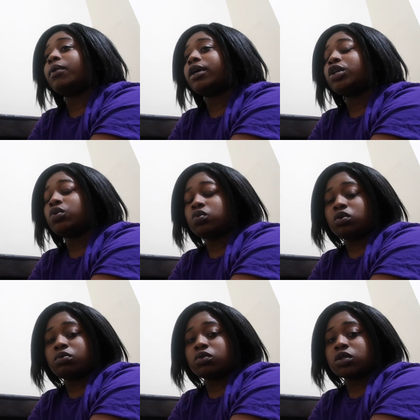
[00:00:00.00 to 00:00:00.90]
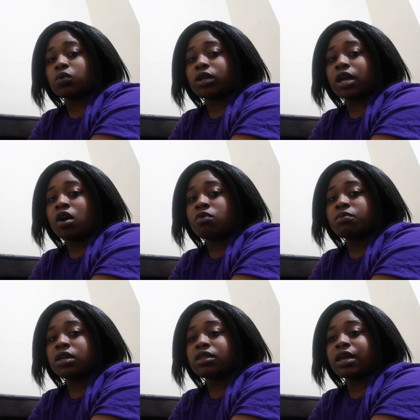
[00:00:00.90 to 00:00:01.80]
But YouTube was the one that helped
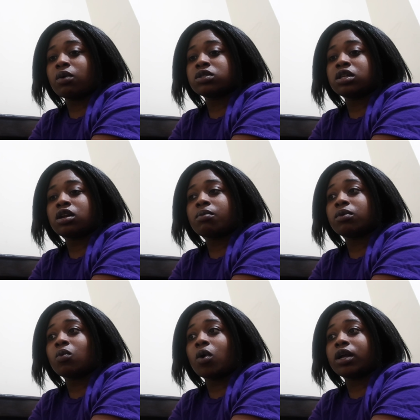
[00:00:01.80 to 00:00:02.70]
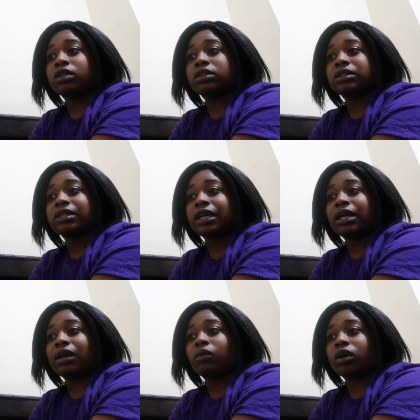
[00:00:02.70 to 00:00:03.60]
me. That was the number one
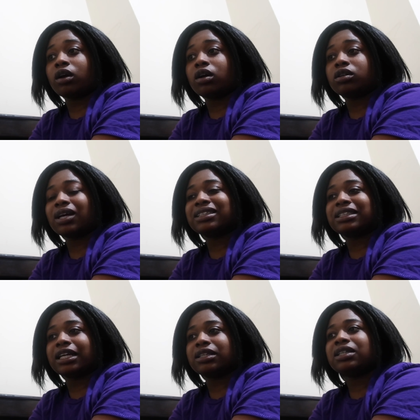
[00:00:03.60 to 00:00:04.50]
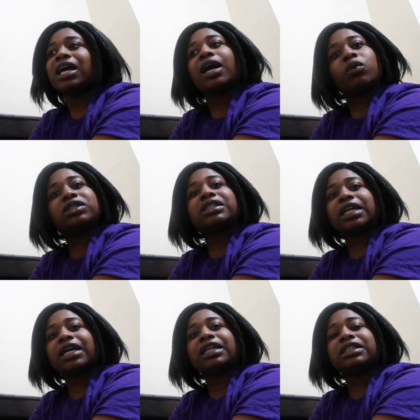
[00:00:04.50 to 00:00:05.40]
site I went on. Not site. Yeah, it was a
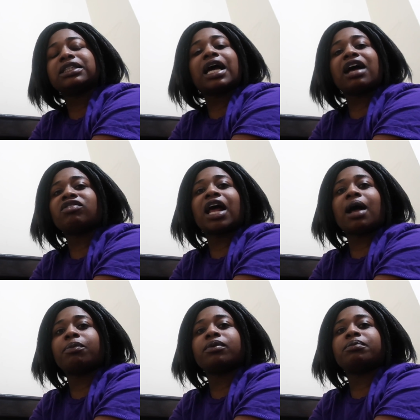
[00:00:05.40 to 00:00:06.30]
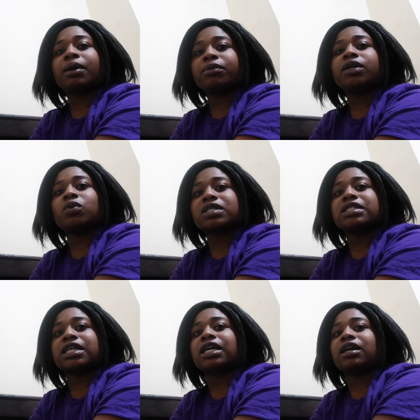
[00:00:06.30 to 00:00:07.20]
site. It didn't have an app. Remember, it was a
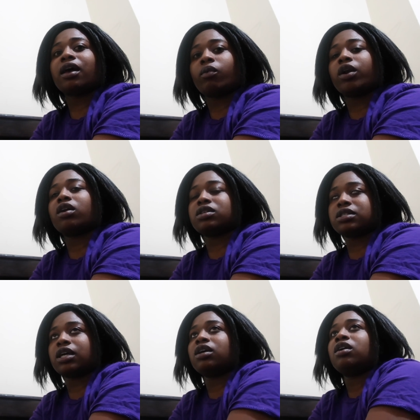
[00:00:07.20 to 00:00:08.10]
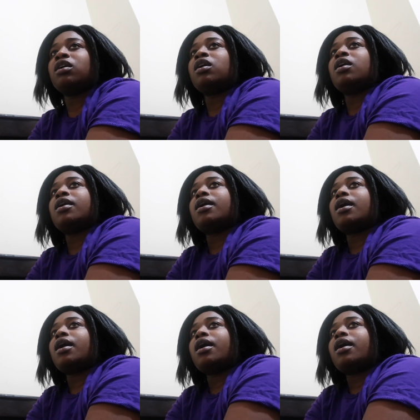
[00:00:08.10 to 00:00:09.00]
site. I went on a site.
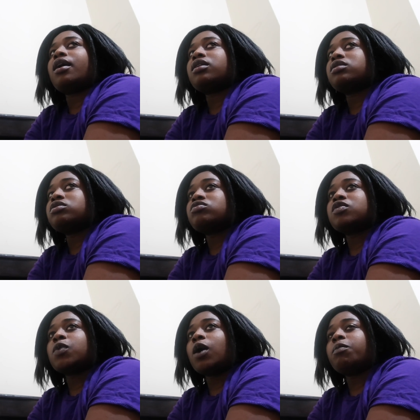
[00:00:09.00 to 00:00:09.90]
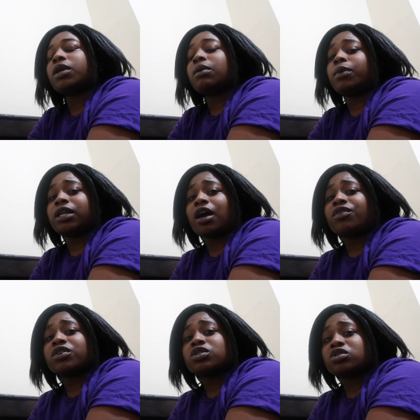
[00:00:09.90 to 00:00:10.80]
And YouTube helped me. But now
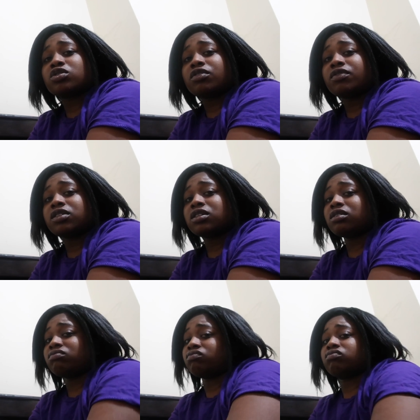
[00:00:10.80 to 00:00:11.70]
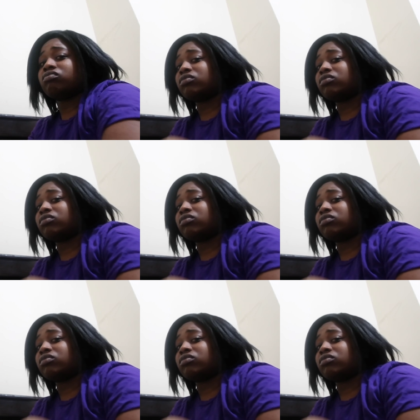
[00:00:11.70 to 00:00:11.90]
this is surfacing.